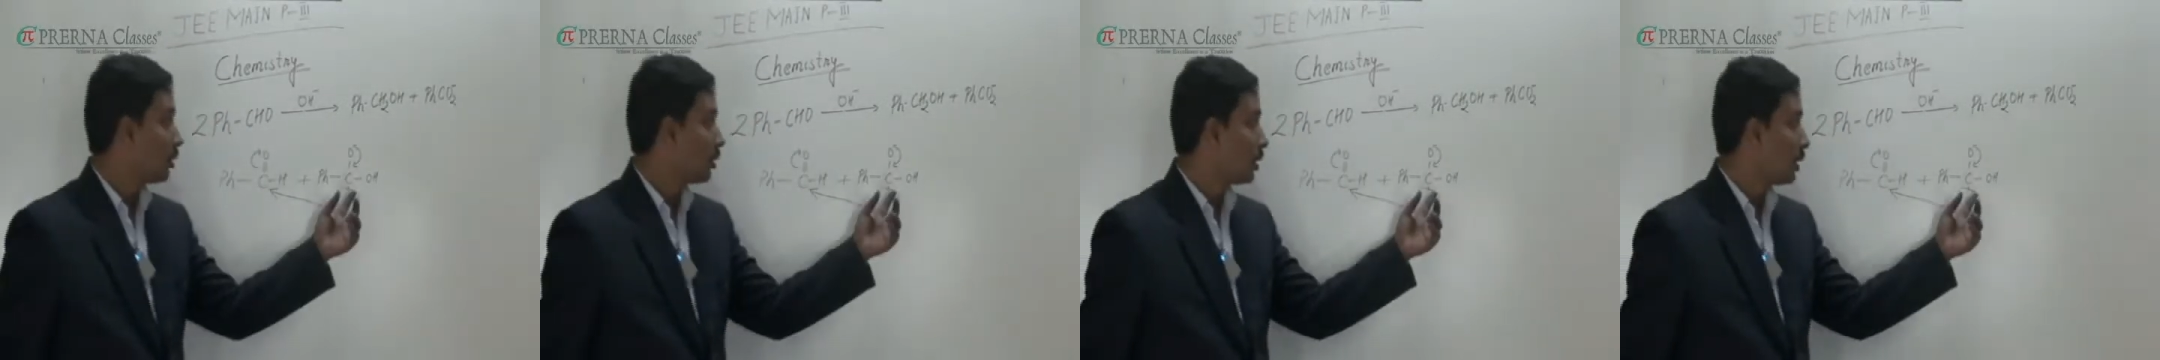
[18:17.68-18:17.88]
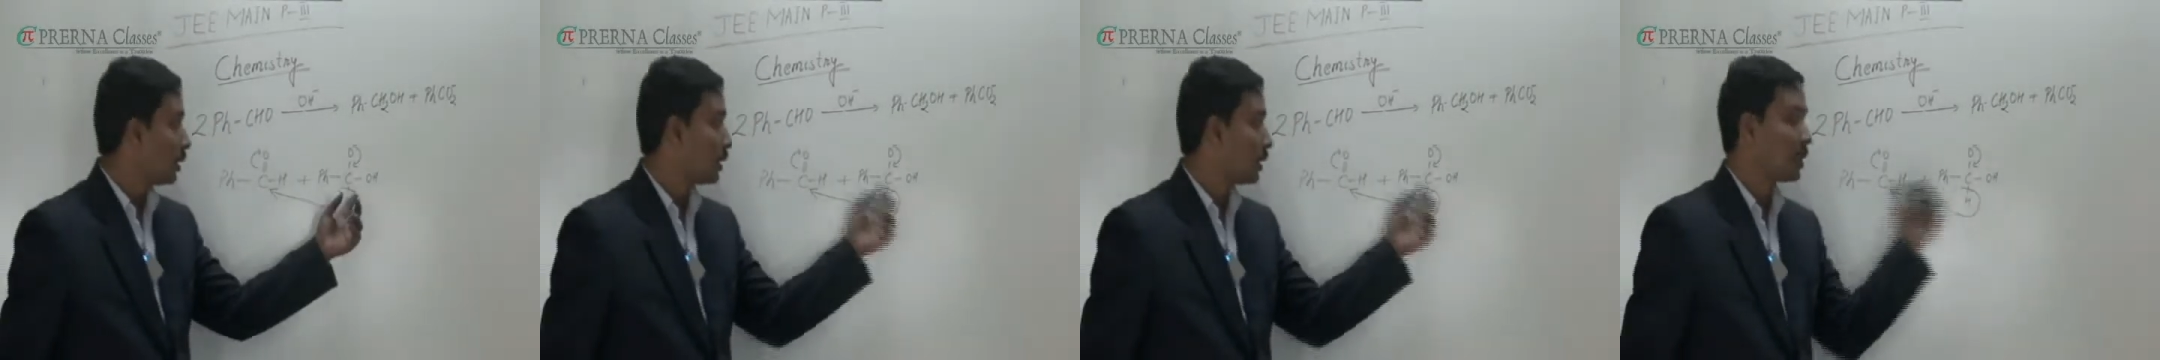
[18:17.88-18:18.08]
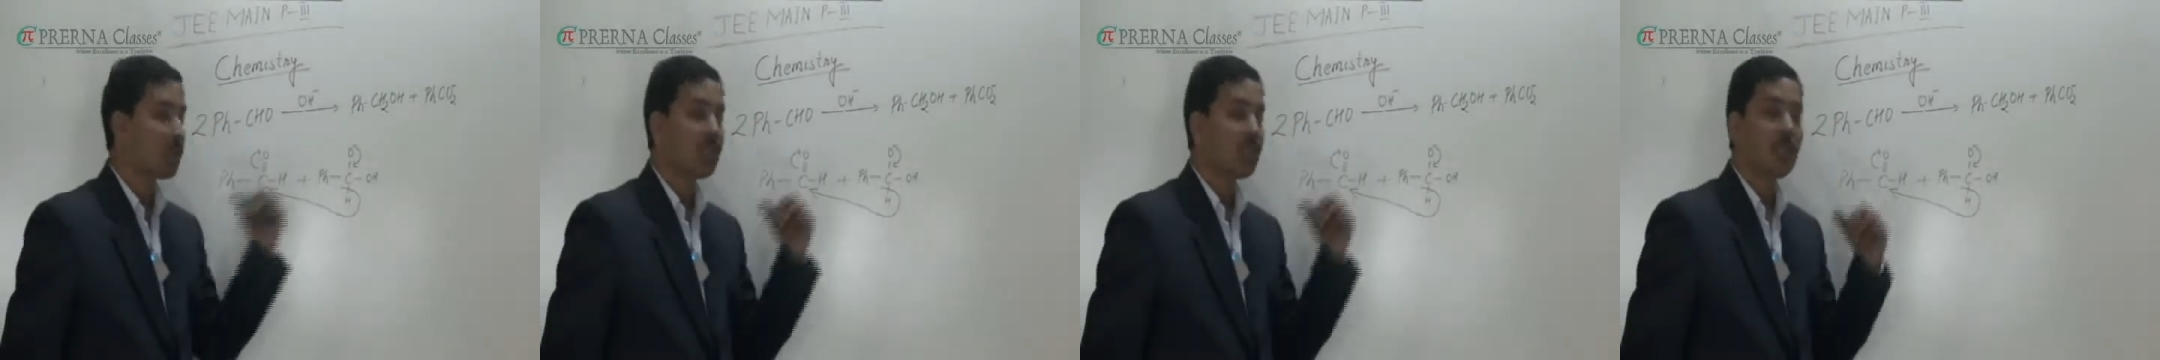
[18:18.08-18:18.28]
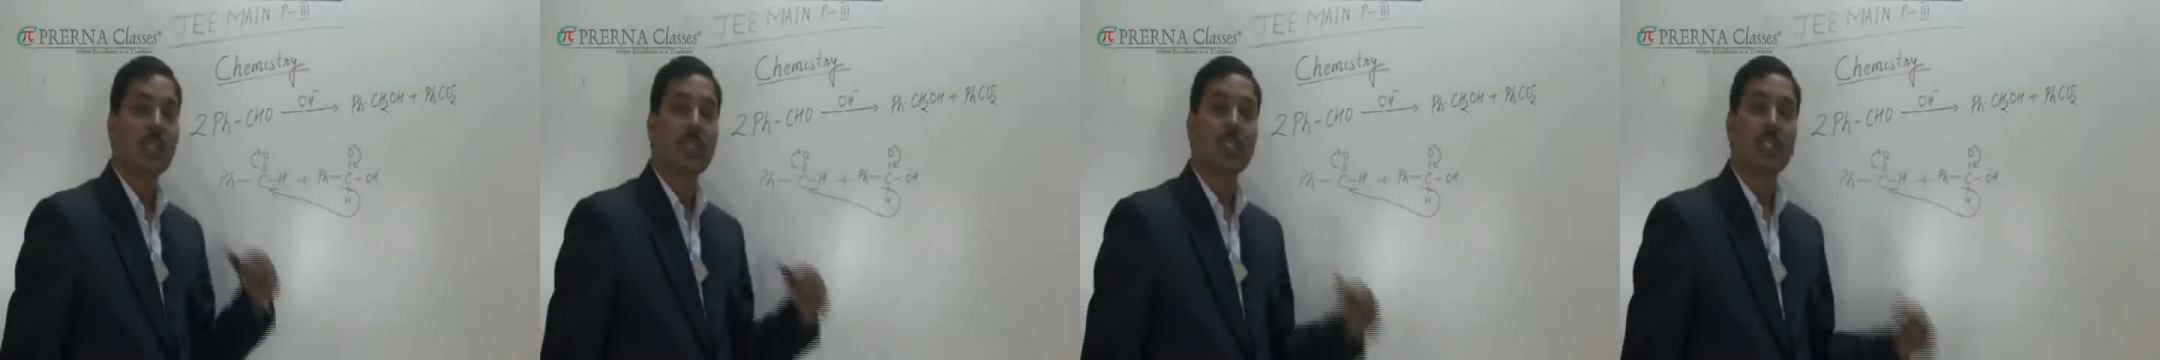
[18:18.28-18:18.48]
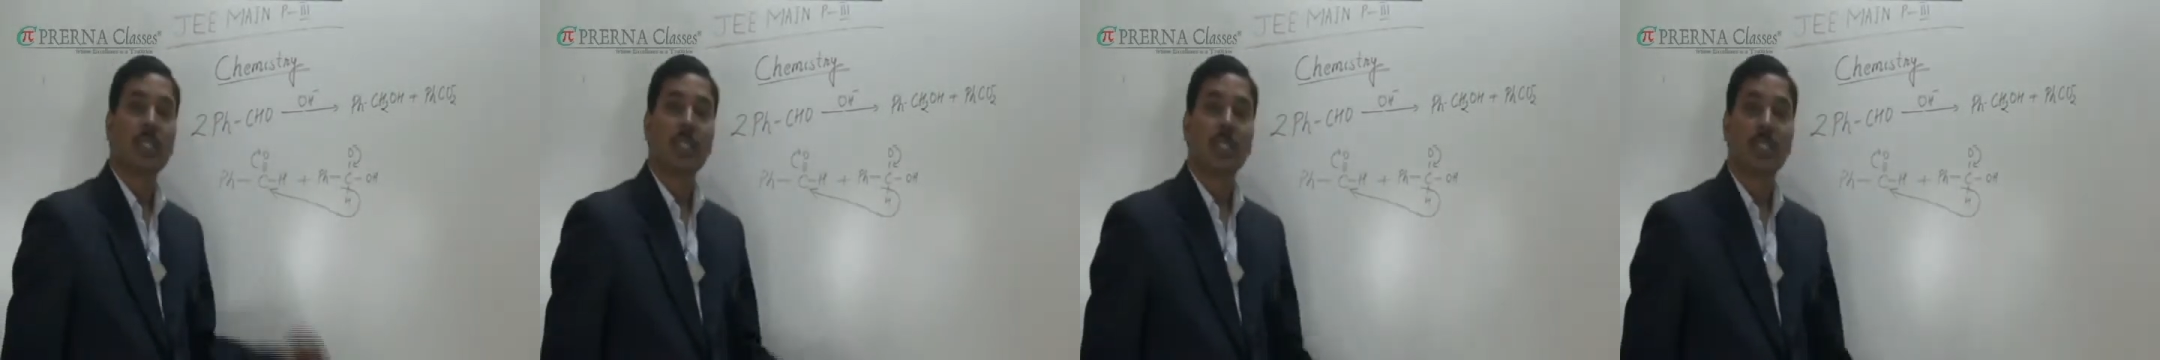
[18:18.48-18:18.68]
This is known
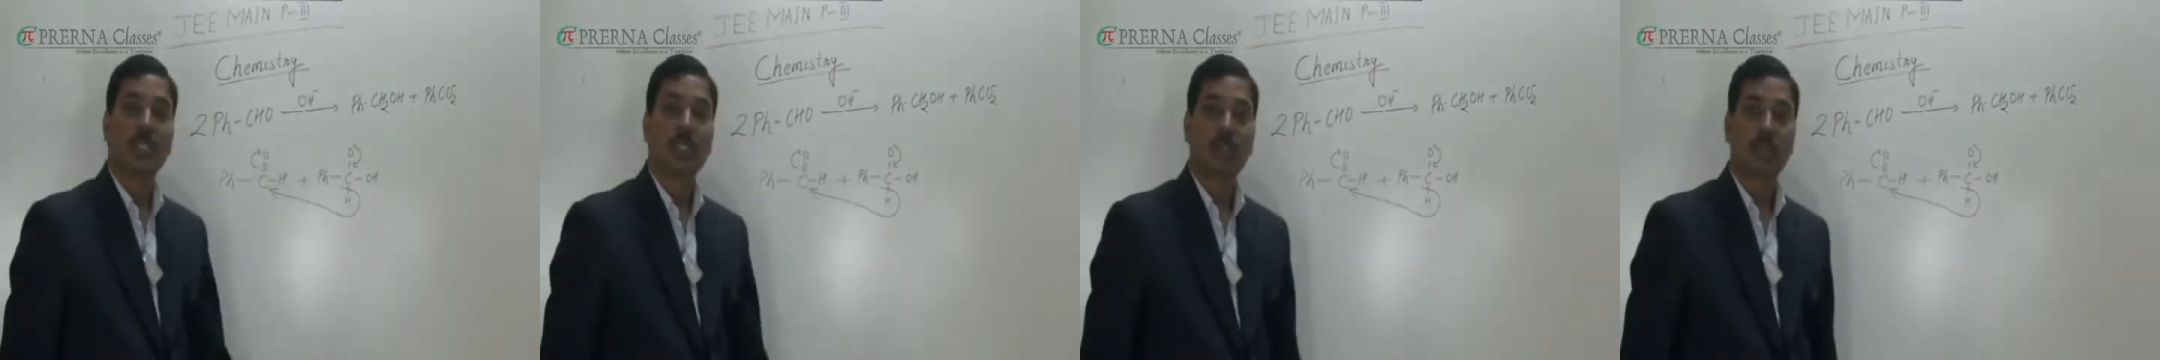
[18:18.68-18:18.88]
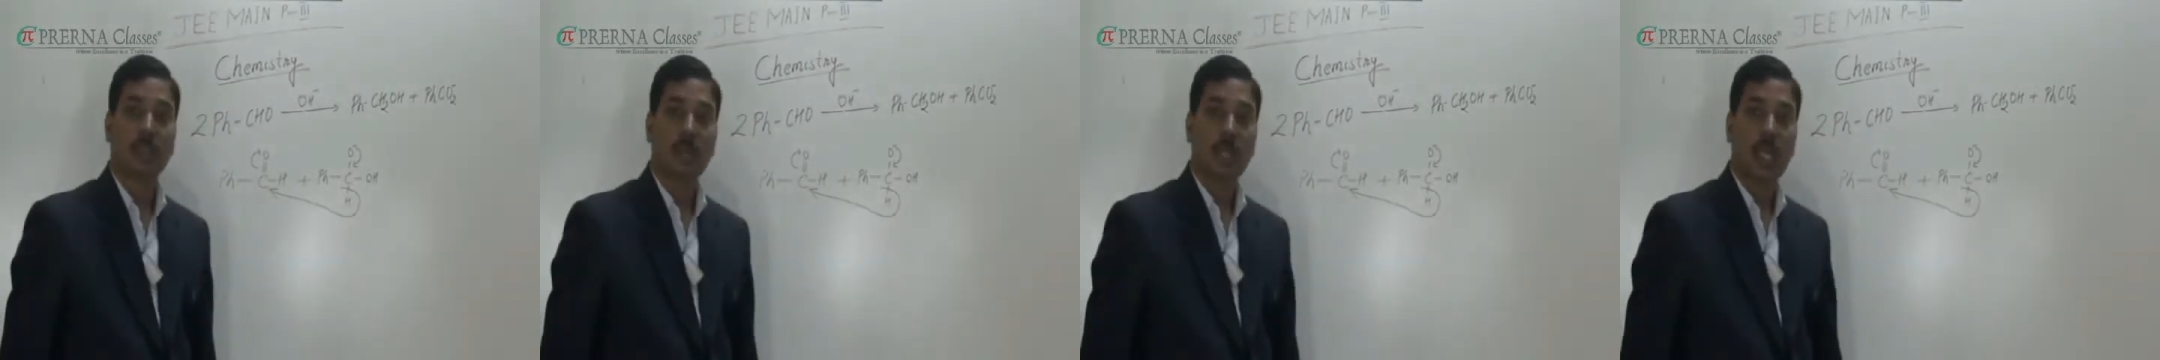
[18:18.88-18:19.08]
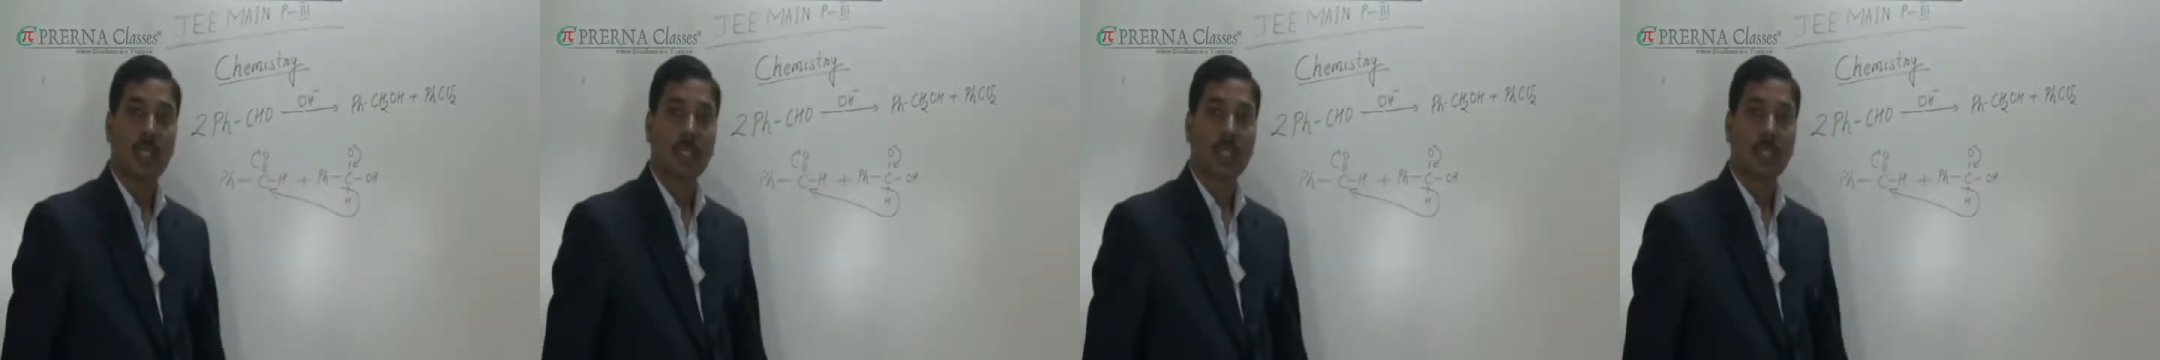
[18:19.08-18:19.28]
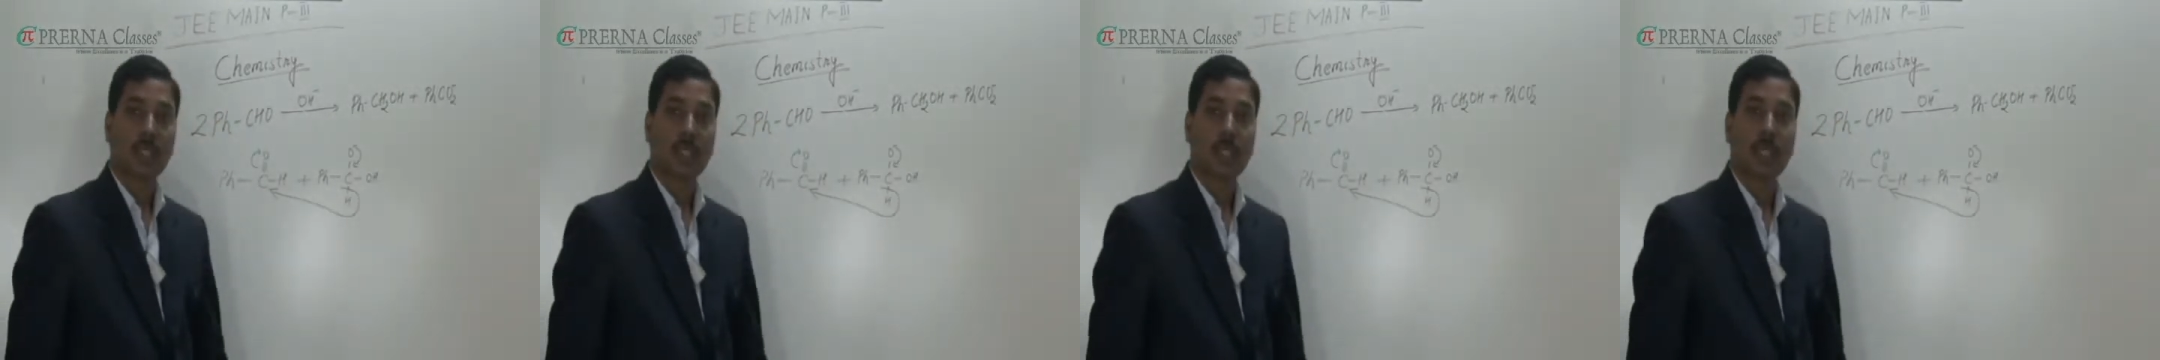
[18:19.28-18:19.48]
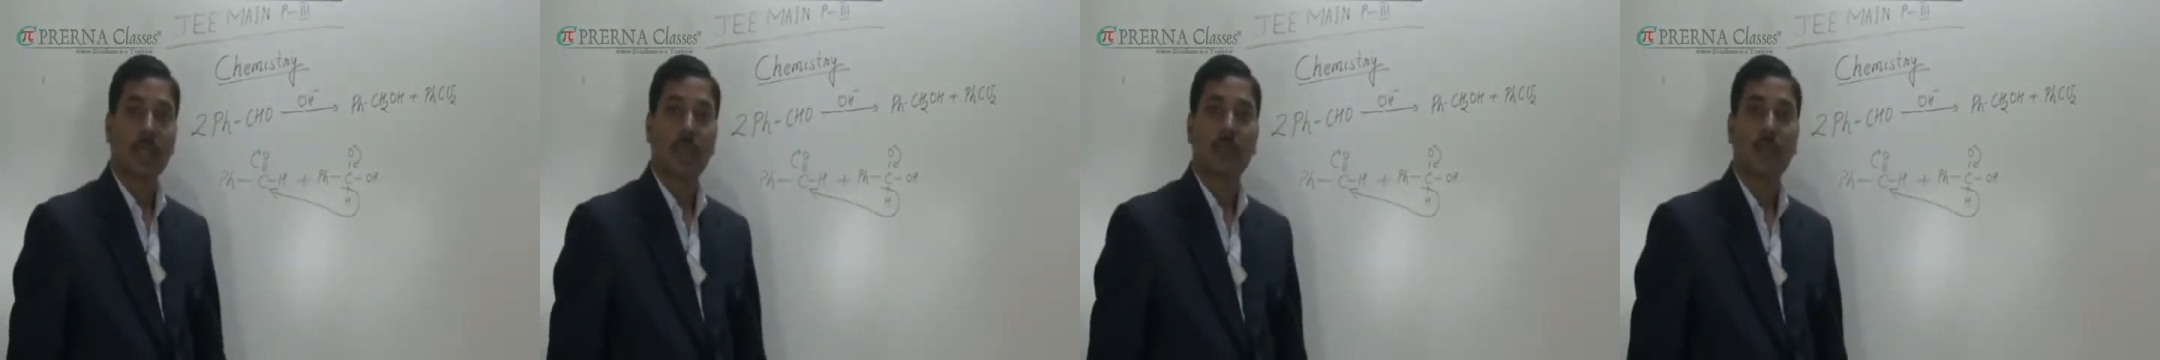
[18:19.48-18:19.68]
as a rate determining
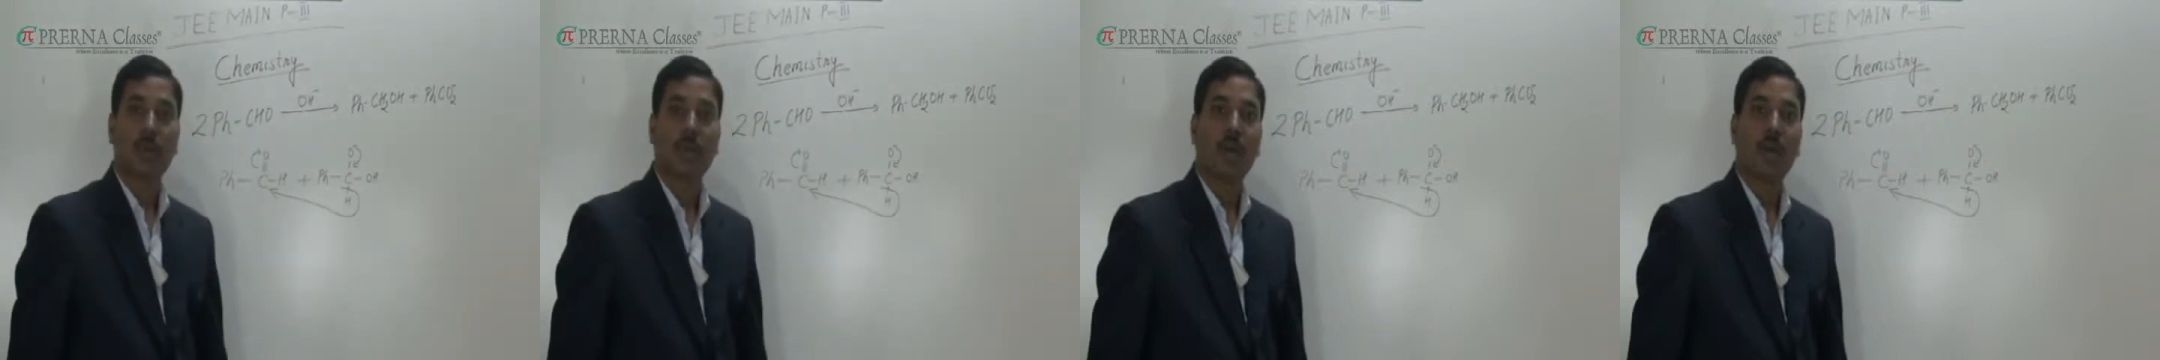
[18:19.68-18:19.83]
step